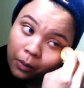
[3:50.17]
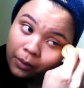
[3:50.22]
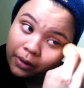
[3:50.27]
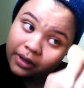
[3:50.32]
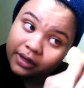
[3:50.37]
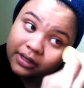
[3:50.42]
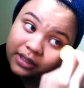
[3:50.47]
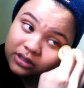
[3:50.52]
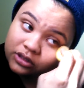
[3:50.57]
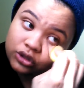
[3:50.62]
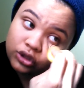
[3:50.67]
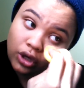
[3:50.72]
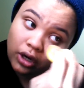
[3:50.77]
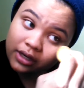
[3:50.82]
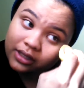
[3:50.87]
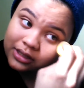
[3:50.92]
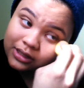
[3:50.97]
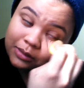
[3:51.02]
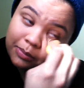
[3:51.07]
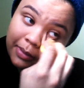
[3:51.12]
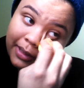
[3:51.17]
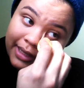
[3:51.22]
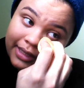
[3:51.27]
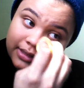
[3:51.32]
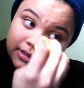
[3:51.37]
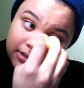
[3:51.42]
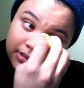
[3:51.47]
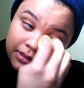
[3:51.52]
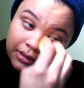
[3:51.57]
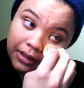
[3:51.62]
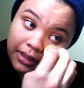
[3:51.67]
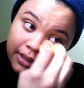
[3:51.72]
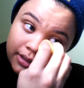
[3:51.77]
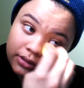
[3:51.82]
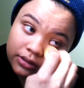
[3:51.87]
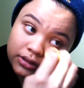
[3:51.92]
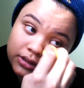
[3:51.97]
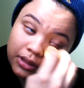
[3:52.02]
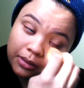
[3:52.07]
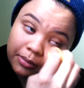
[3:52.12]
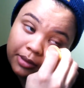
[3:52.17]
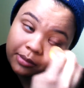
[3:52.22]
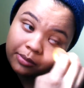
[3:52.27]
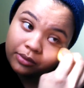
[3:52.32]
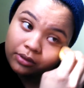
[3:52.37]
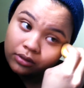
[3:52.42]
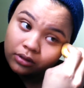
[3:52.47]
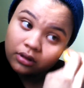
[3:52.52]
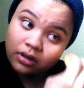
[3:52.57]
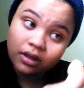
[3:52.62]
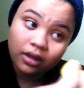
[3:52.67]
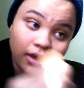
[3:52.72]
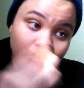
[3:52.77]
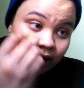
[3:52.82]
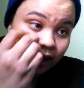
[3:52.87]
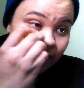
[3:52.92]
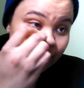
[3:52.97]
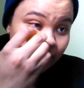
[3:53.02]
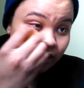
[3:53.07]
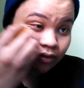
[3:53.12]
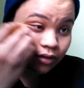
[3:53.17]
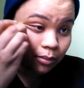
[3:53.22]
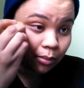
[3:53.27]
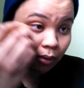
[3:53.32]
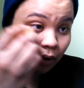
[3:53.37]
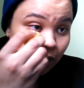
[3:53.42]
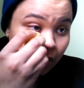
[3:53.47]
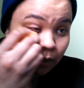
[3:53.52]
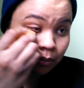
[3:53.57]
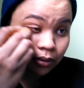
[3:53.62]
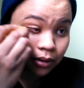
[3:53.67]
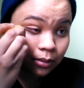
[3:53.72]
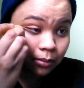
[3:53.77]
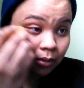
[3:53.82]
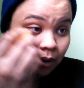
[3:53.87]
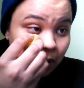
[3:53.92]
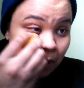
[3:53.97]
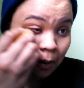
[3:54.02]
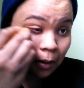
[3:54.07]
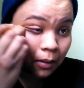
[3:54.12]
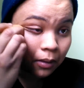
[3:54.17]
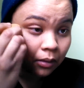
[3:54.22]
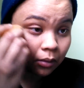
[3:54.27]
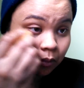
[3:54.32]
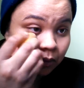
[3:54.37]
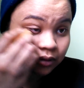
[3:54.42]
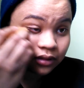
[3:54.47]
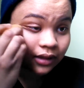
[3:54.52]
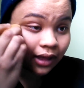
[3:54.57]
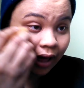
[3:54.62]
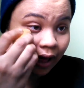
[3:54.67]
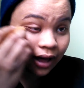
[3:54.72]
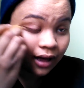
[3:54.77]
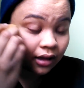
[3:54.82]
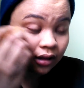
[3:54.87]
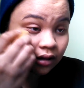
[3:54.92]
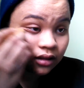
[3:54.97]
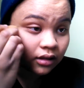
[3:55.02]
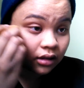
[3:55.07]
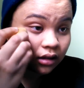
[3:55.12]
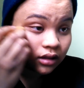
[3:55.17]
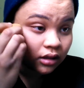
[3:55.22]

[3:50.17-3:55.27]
or any dark spots. I know some people have a problem with that.